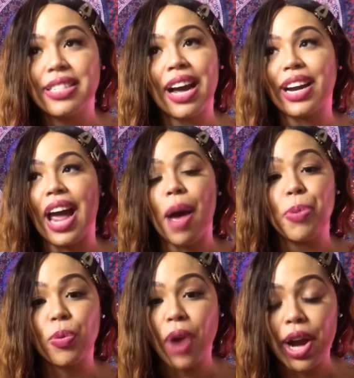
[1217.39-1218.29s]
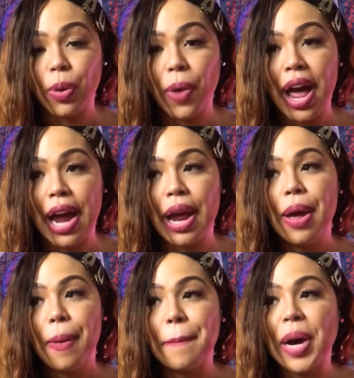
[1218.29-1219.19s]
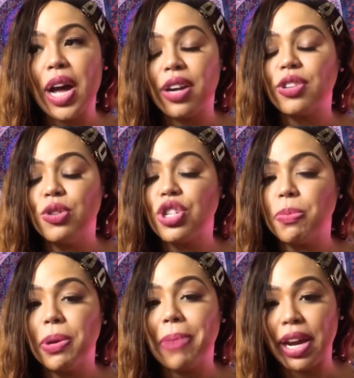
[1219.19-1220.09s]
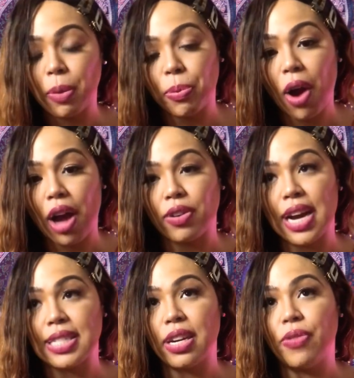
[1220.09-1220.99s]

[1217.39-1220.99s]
It's not going to happen right away, but you should be making progress.